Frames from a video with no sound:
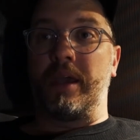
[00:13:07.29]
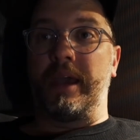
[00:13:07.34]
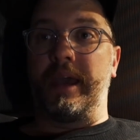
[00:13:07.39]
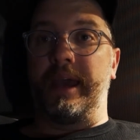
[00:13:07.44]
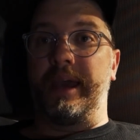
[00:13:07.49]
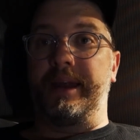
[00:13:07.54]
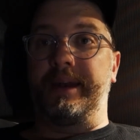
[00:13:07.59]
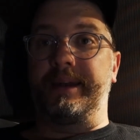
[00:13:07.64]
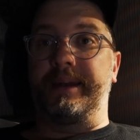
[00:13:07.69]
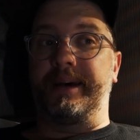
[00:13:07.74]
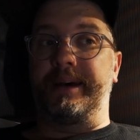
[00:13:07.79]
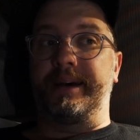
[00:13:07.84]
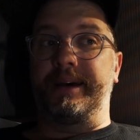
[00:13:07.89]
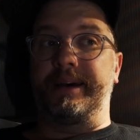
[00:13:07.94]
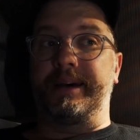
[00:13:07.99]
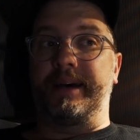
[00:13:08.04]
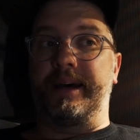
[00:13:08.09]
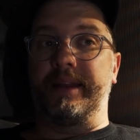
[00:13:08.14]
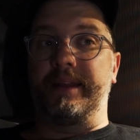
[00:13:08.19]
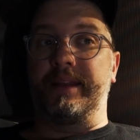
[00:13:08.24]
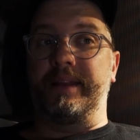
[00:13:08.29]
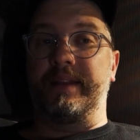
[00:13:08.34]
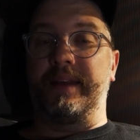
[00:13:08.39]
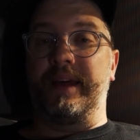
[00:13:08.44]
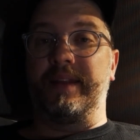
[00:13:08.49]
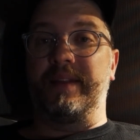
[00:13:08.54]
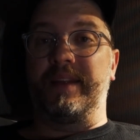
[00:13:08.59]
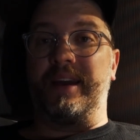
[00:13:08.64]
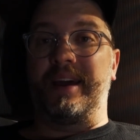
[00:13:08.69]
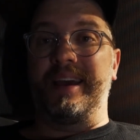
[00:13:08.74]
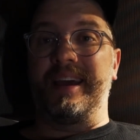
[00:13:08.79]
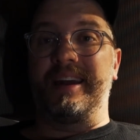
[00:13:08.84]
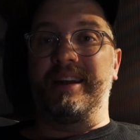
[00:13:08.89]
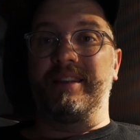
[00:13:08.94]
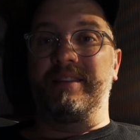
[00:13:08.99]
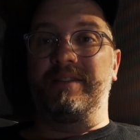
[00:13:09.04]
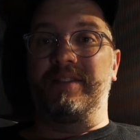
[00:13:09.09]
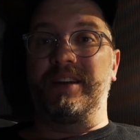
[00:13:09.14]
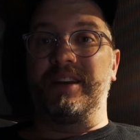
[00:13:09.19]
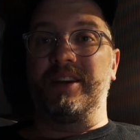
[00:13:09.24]
And other than that, then I edit
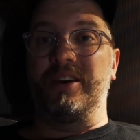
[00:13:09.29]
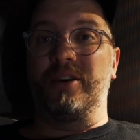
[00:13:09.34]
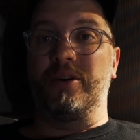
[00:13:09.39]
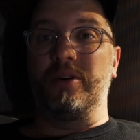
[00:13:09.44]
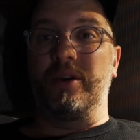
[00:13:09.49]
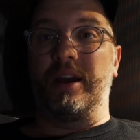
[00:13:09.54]
the video